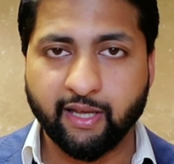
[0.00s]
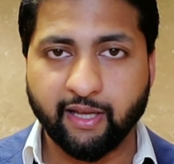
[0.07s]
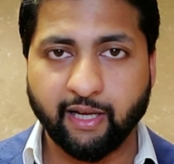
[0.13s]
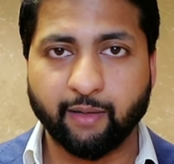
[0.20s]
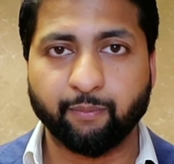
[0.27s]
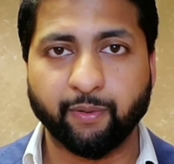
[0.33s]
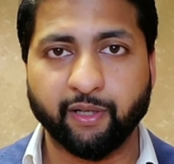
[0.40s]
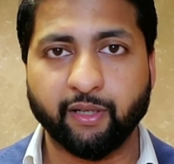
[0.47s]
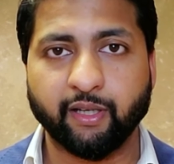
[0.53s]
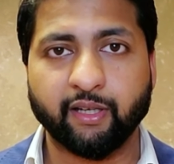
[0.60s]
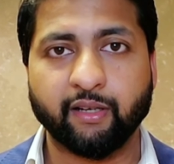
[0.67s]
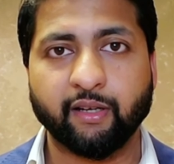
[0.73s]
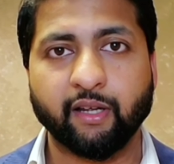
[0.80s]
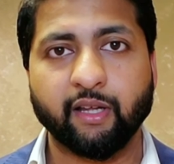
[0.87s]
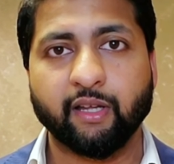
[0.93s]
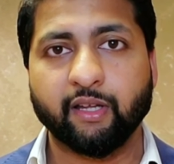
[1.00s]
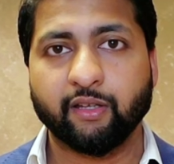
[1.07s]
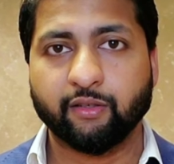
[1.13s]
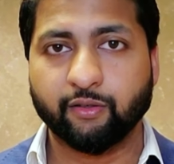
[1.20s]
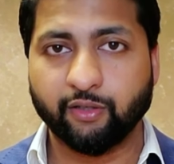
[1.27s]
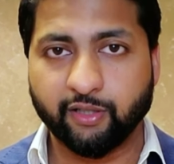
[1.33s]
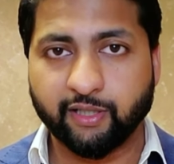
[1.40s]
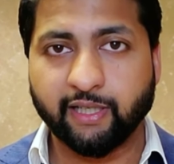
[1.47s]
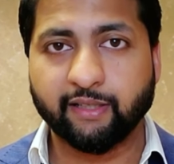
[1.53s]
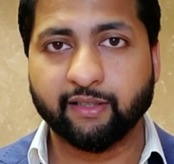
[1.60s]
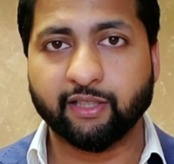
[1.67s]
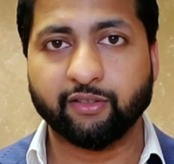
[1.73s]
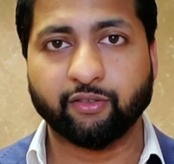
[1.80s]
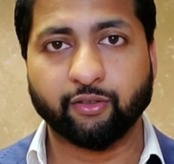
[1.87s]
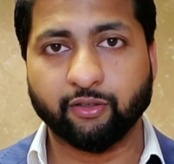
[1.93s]
Up here, you're a
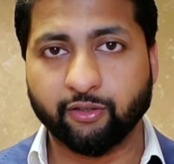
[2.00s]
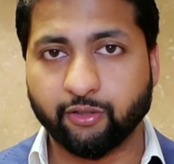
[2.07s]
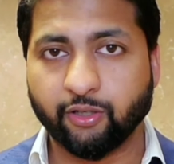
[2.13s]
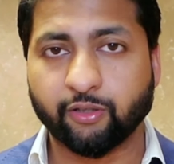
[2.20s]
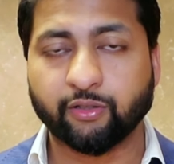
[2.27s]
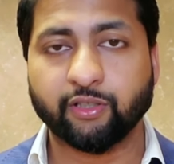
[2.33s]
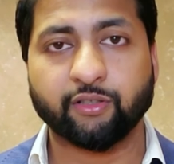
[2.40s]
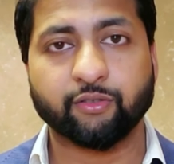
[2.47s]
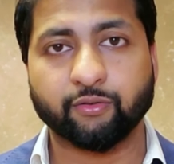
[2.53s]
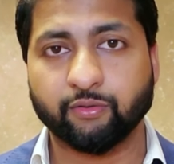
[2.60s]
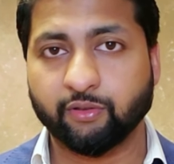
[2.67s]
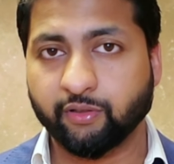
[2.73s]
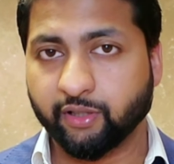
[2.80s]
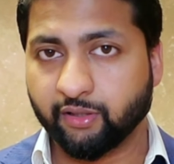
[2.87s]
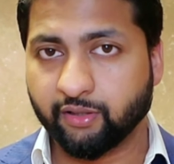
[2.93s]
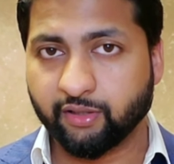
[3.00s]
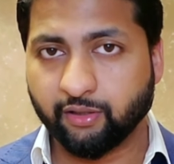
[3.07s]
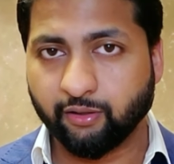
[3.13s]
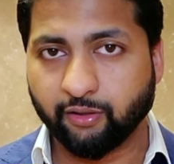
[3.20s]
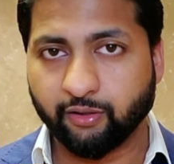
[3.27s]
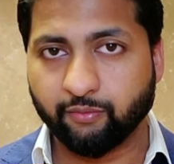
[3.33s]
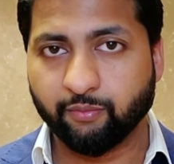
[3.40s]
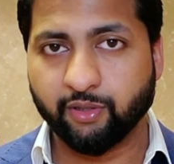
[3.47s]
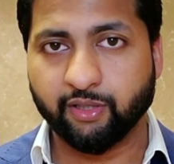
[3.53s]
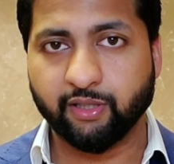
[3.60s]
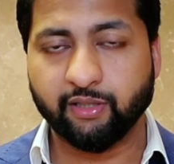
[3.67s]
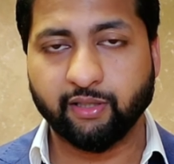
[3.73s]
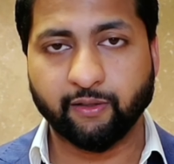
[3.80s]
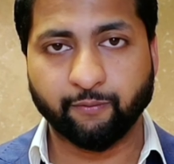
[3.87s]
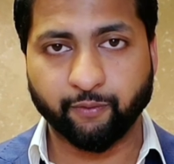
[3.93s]
dentist, you're a doctor, you earn a lot of
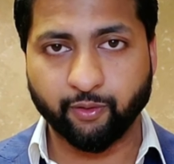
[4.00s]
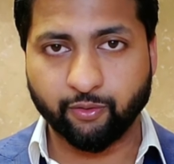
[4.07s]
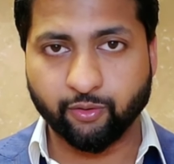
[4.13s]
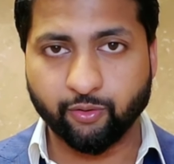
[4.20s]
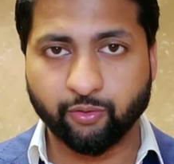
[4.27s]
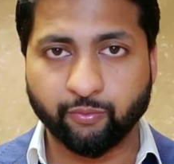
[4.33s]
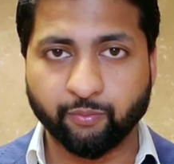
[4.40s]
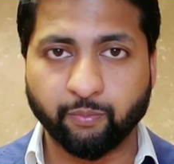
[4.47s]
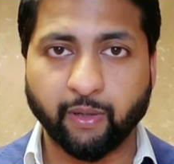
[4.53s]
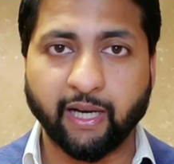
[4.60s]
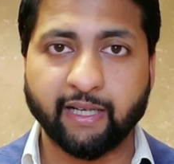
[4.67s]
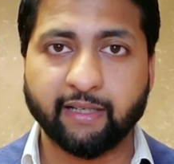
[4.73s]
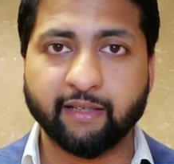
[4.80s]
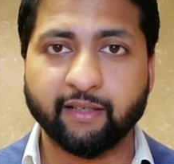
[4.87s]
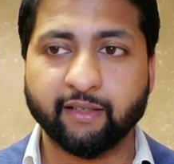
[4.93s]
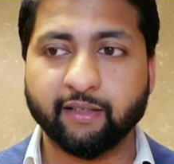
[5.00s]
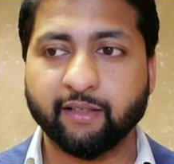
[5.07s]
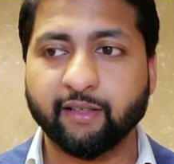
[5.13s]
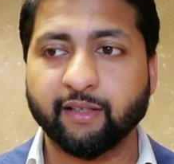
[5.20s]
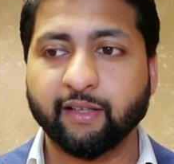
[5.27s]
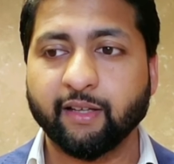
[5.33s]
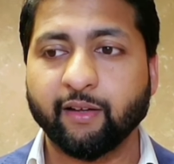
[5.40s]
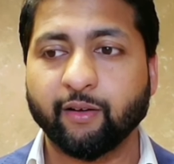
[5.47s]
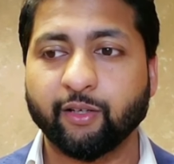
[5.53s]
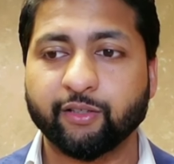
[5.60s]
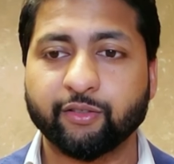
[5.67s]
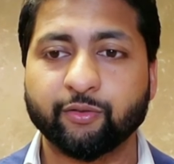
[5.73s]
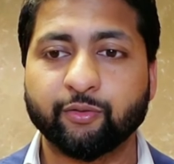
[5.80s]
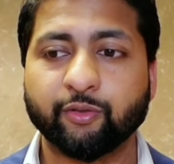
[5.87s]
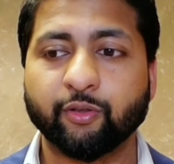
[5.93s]
money. If you don't buy in or
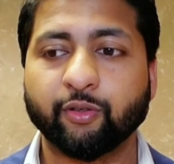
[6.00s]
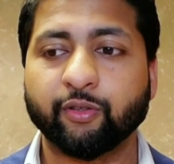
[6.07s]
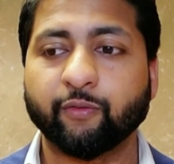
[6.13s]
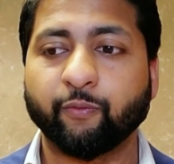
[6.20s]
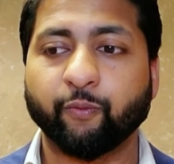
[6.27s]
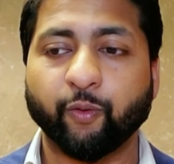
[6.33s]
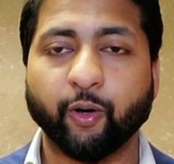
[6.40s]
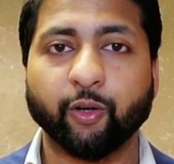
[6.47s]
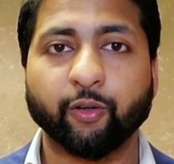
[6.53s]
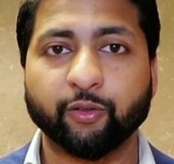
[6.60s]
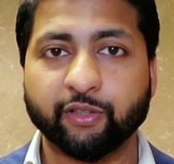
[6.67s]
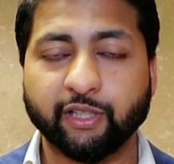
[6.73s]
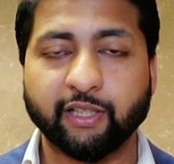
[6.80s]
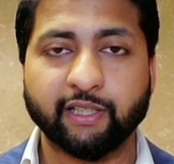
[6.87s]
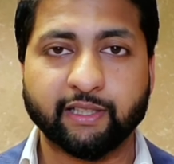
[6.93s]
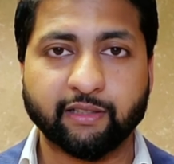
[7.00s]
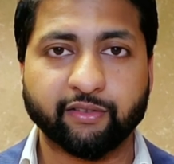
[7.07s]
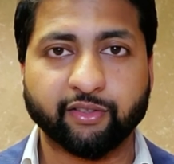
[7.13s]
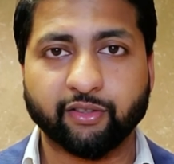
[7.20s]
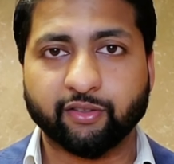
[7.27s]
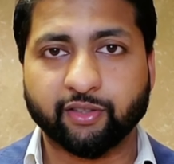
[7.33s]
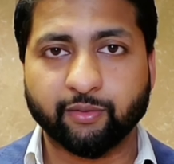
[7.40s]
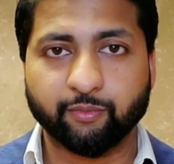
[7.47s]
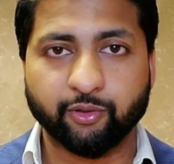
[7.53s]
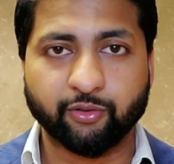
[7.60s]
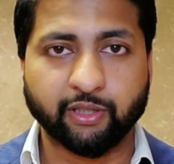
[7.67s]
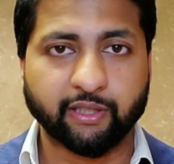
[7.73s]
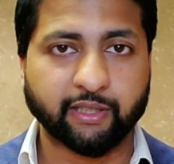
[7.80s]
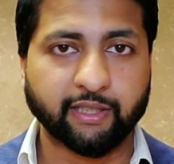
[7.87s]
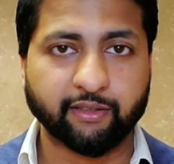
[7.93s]
you don't follow the legal system, you
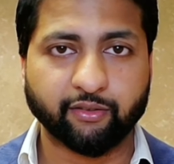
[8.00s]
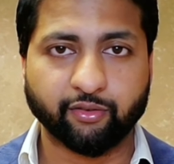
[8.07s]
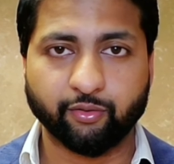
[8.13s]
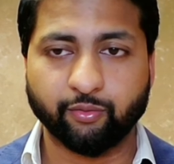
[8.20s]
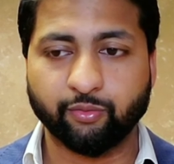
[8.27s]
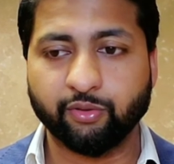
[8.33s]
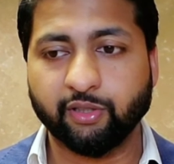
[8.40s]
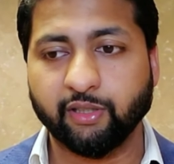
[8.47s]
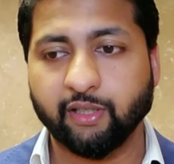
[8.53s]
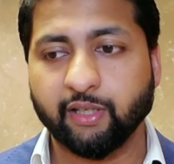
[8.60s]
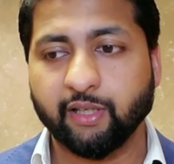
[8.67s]
can get sued.